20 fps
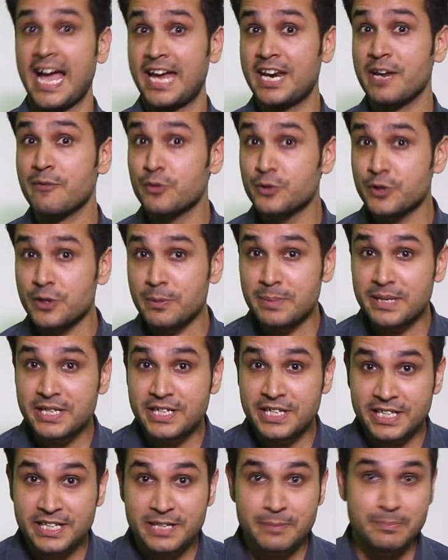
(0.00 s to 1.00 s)
And I wouldn't be
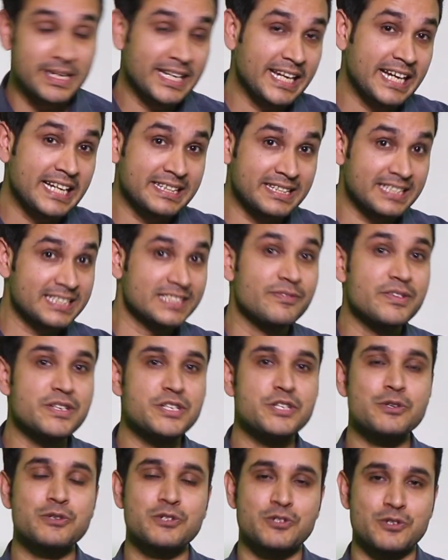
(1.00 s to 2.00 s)
here making this
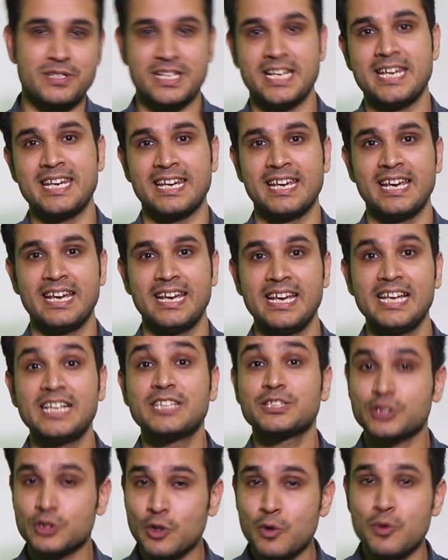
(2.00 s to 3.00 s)
video today.
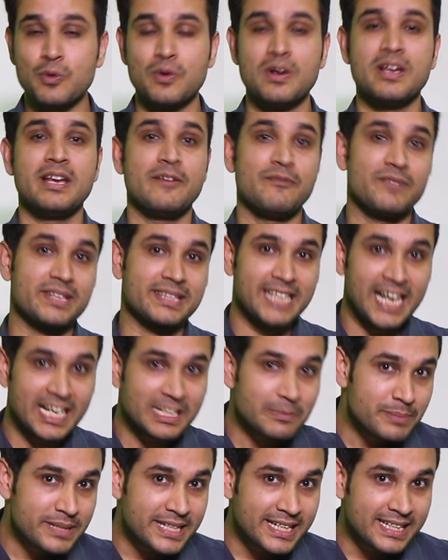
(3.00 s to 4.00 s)
So, with
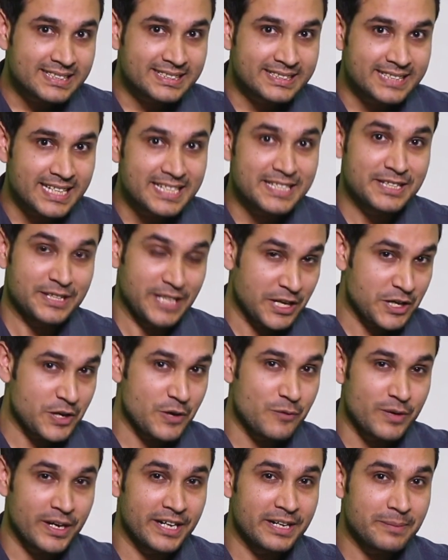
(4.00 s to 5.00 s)
that being said, thank
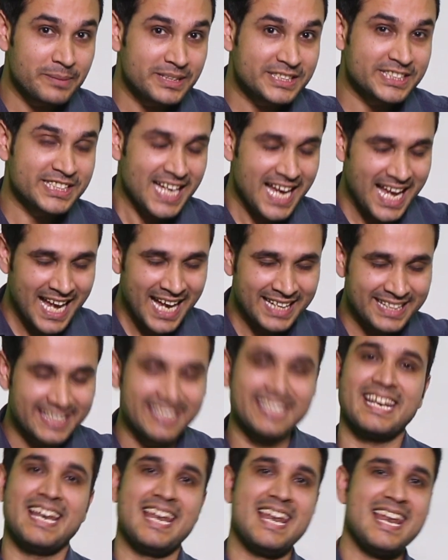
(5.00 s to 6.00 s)
you very much
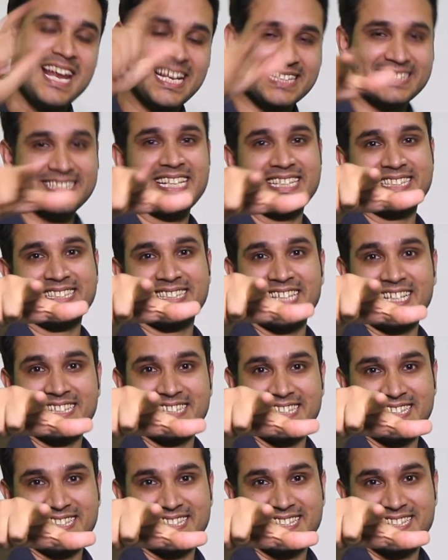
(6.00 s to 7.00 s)
and let's get
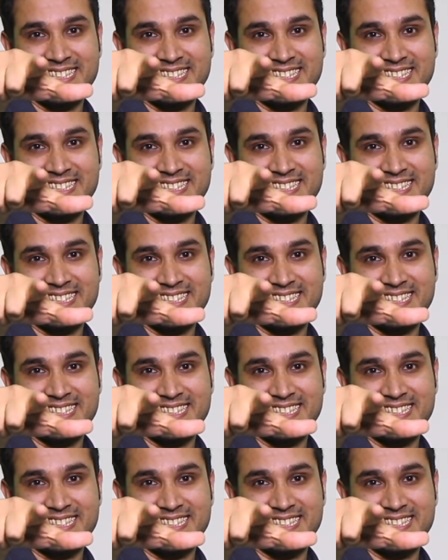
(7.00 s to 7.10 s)
started.